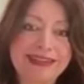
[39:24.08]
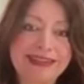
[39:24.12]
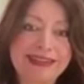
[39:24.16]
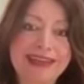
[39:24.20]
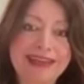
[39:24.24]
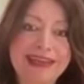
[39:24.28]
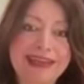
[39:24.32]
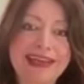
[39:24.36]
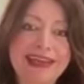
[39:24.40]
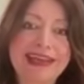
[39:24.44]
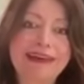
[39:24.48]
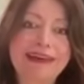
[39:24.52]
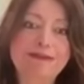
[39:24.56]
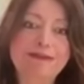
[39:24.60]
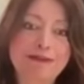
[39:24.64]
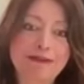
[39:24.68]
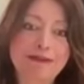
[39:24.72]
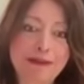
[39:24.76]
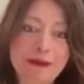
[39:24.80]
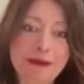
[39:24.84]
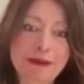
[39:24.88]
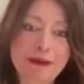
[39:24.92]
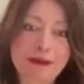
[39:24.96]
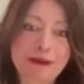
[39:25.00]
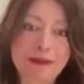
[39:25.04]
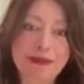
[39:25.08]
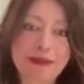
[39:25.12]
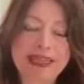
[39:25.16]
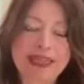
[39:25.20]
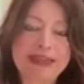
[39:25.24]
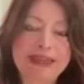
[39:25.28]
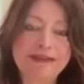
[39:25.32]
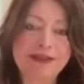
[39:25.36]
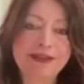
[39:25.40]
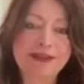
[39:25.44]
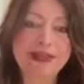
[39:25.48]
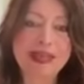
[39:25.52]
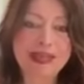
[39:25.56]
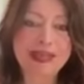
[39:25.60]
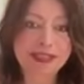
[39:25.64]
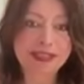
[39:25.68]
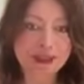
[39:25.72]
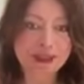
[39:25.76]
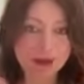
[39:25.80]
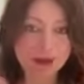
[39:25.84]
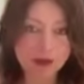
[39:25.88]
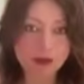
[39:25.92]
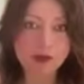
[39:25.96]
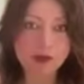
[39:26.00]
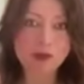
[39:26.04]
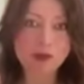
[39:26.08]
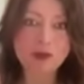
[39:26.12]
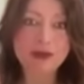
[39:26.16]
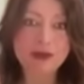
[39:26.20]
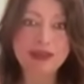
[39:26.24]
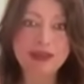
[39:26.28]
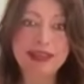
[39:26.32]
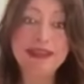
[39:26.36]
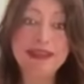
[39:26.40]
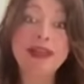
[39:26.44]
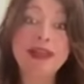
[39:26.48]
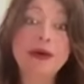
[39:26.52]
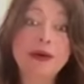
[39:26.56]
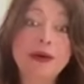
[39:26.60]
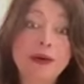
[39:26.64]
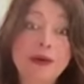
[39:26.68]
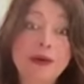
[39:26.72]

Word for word: and confirm and give you that spiritual hello